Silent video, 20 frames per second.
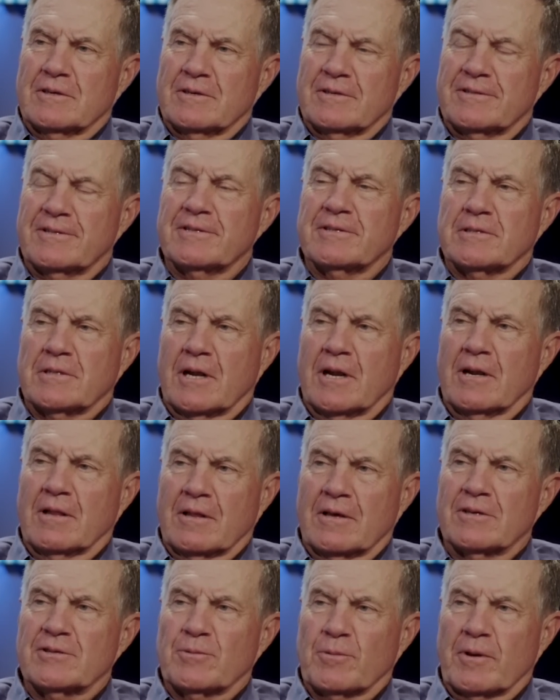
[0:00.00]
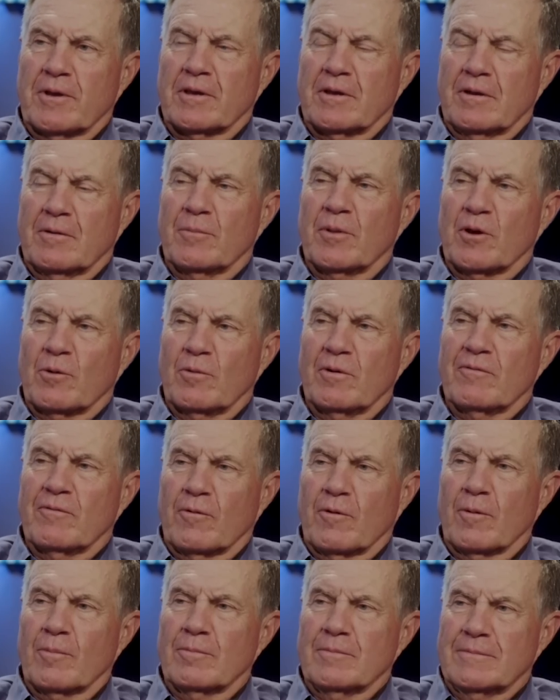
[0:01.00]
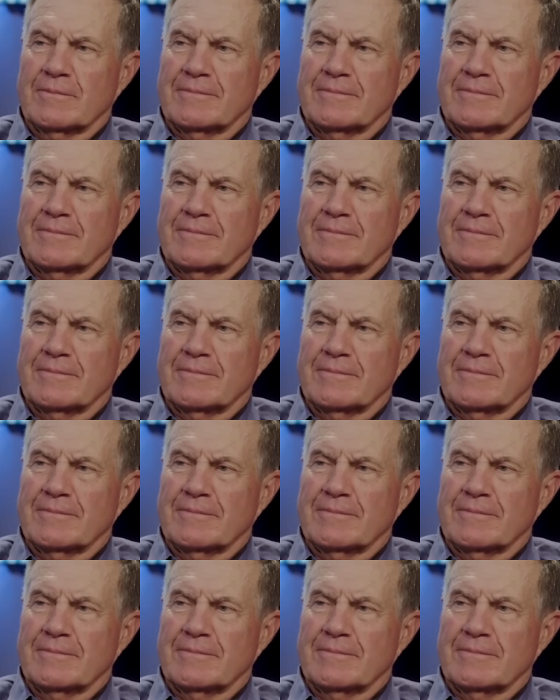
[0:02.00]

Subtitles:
Cincinnati last weekend. A big win for them.